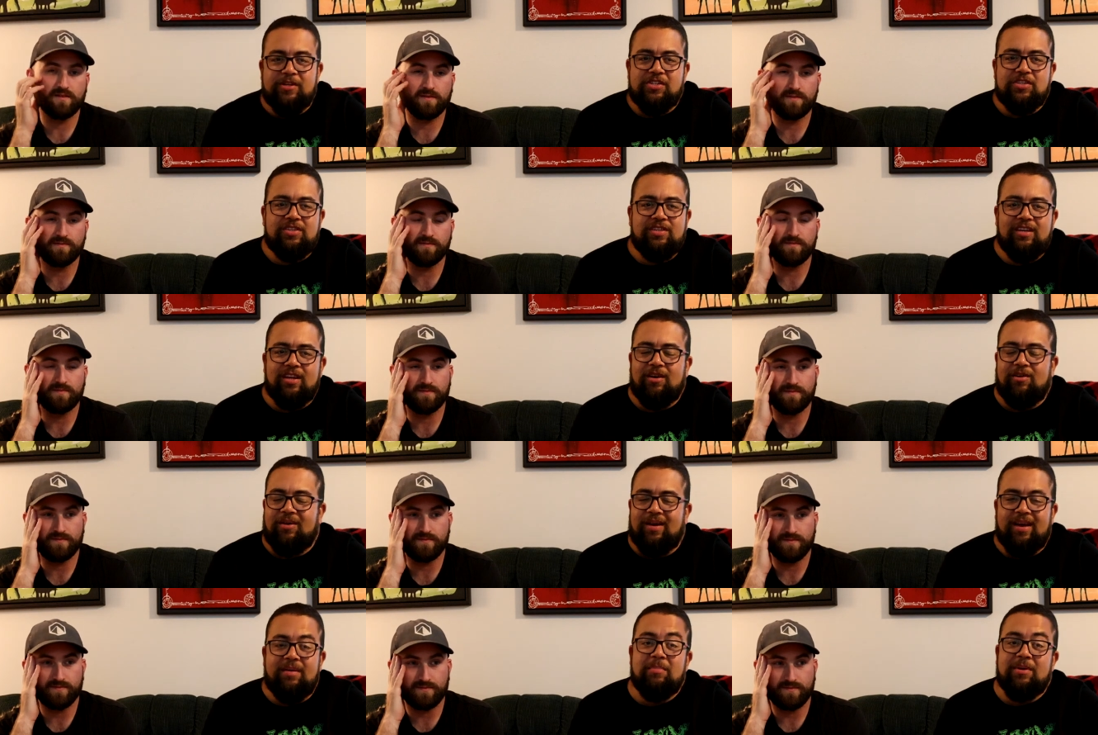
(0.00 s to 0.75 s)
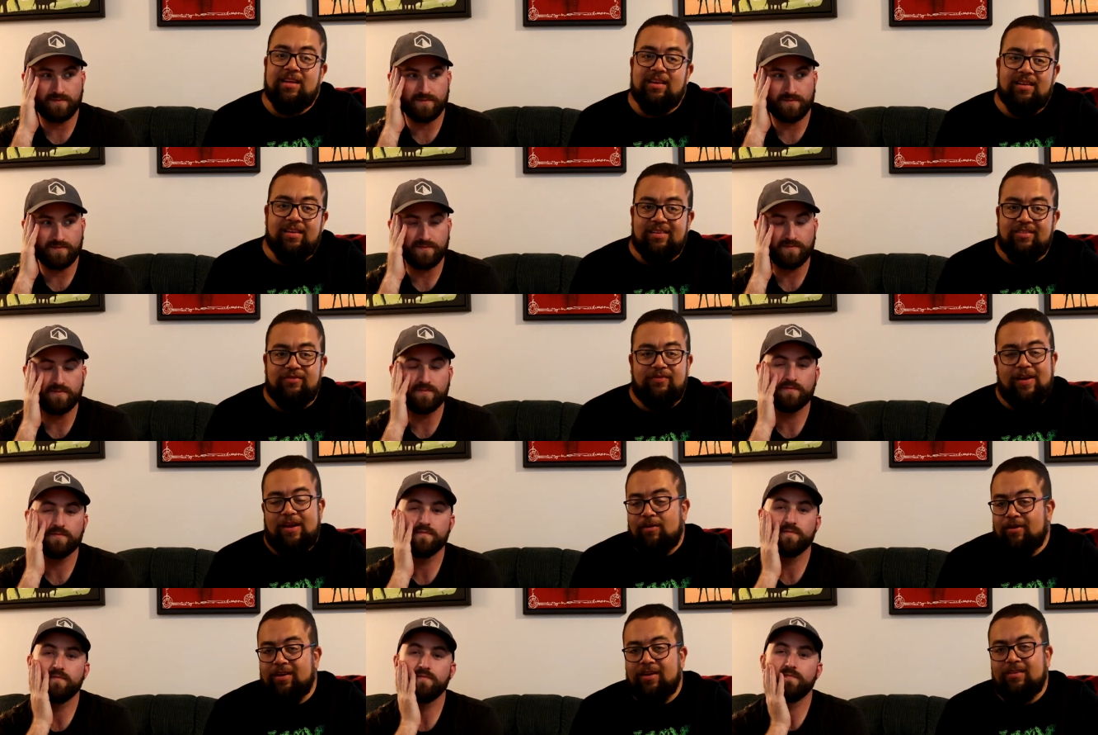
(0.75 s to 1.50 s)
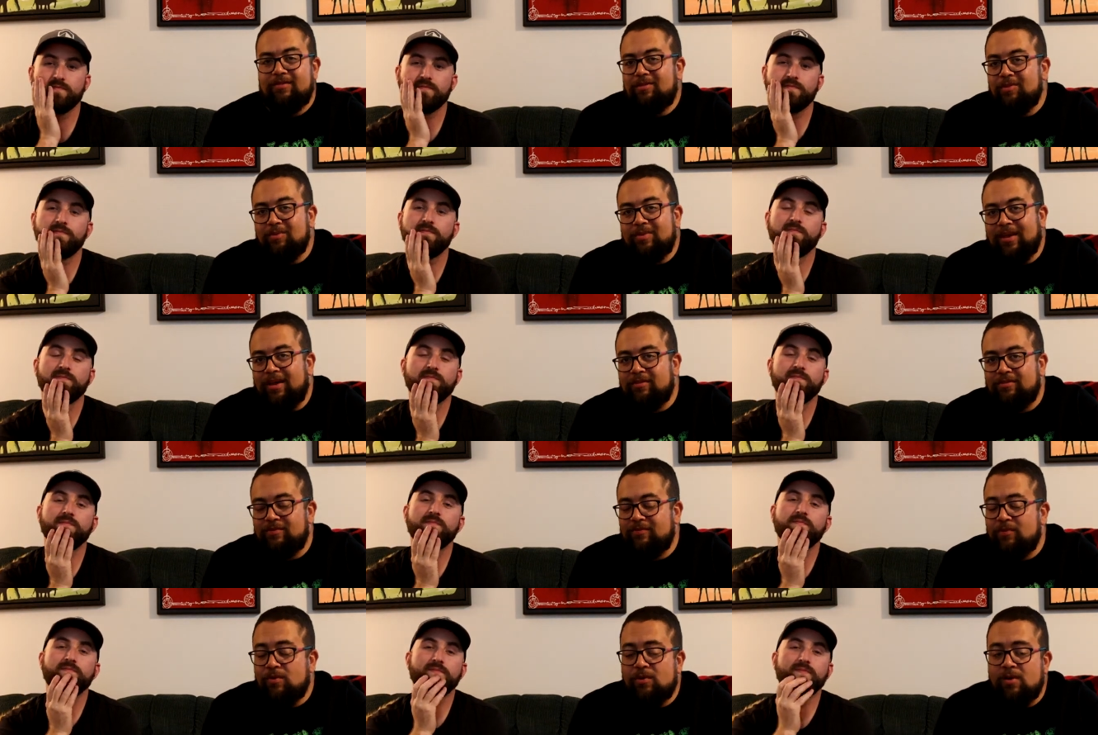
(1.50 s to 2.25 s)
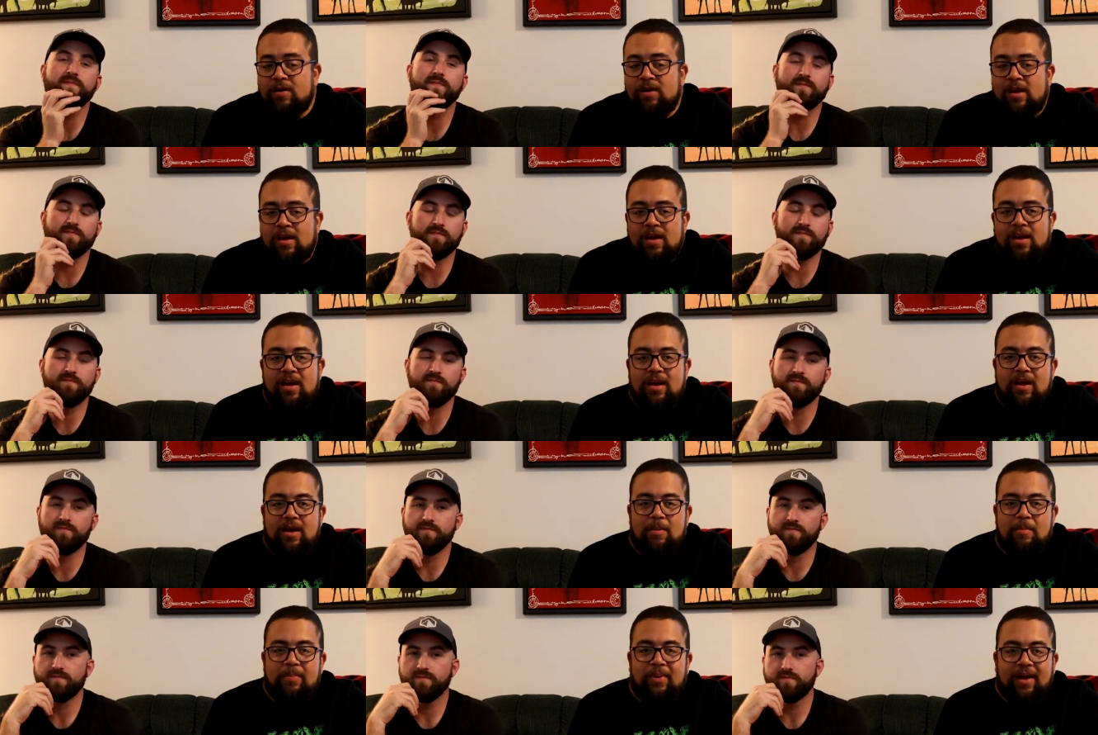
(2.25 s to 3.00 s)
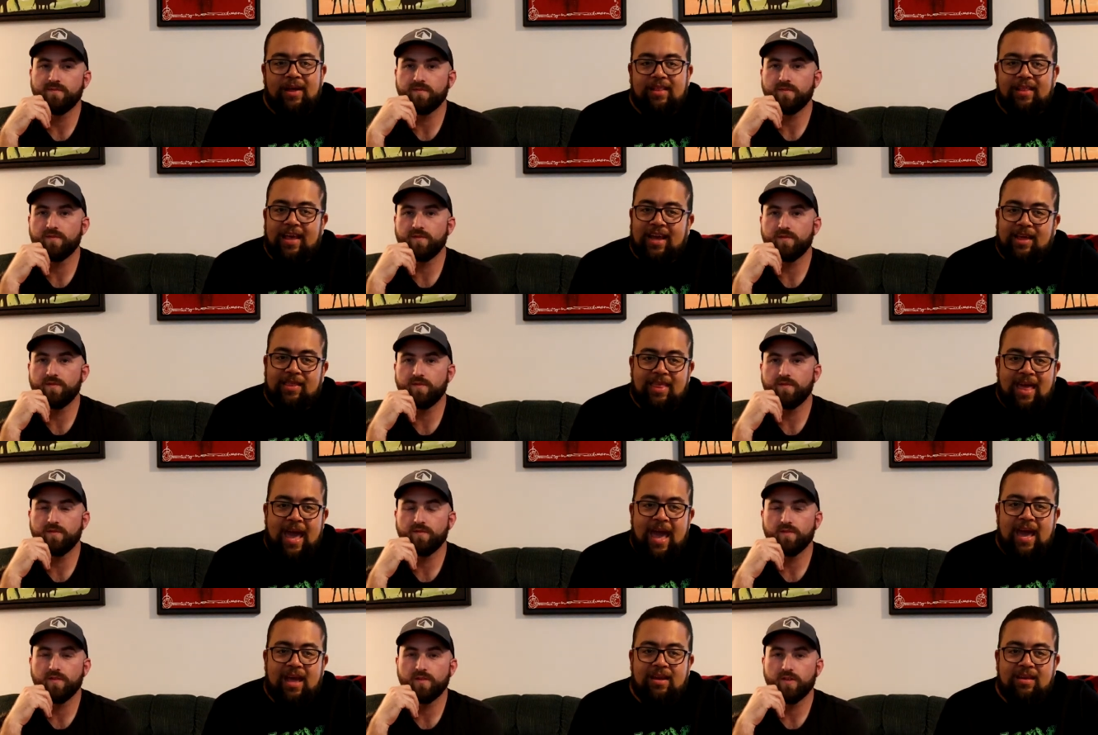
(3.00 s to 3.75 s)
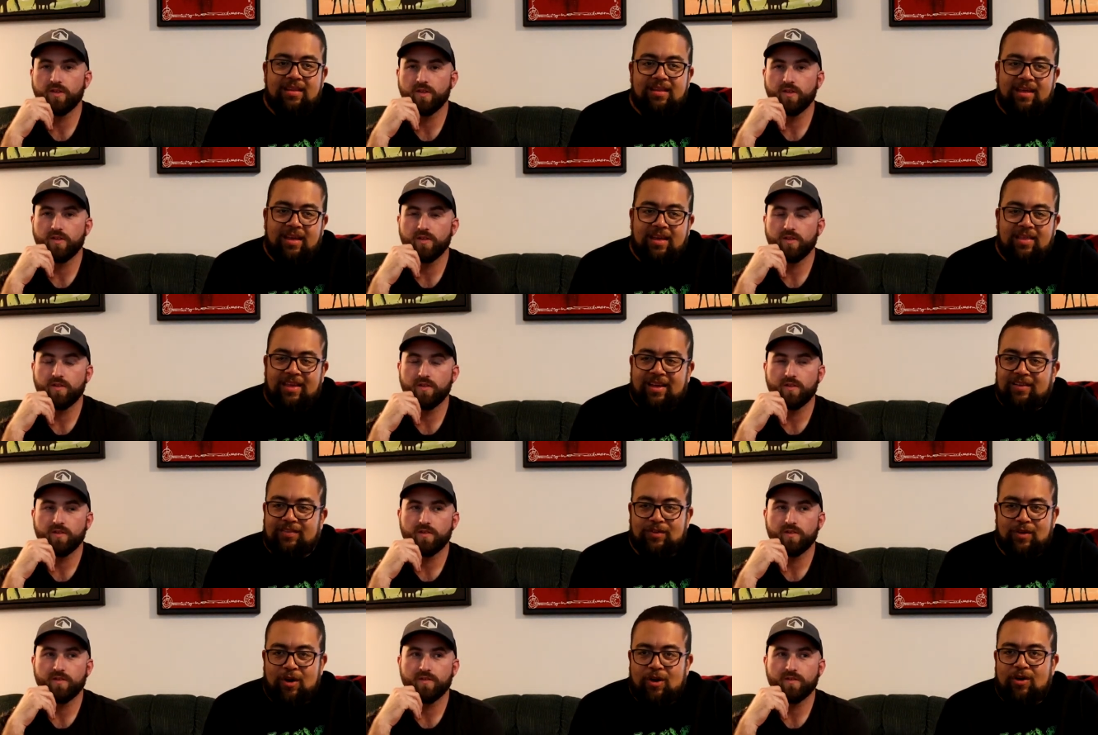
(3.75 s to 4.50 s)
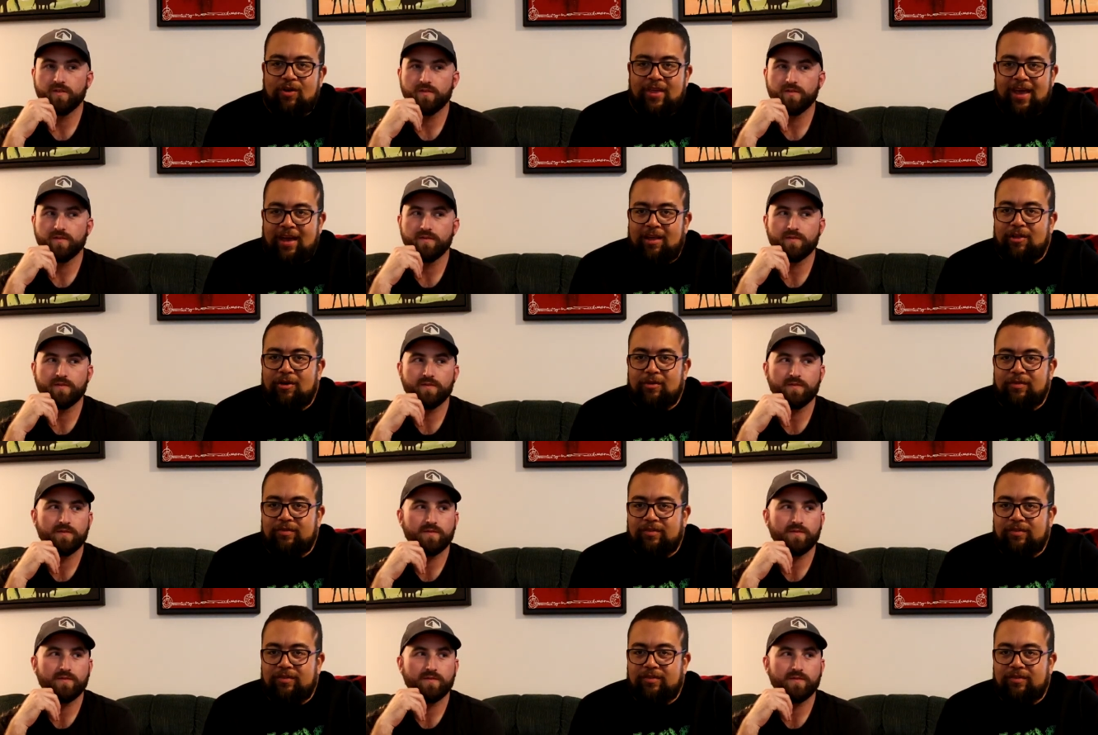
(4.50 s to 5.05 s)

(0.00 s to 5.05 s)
Speaker 1: which you know, I mean, is very 2004. Mm-hmm. But like that I think it's called Hello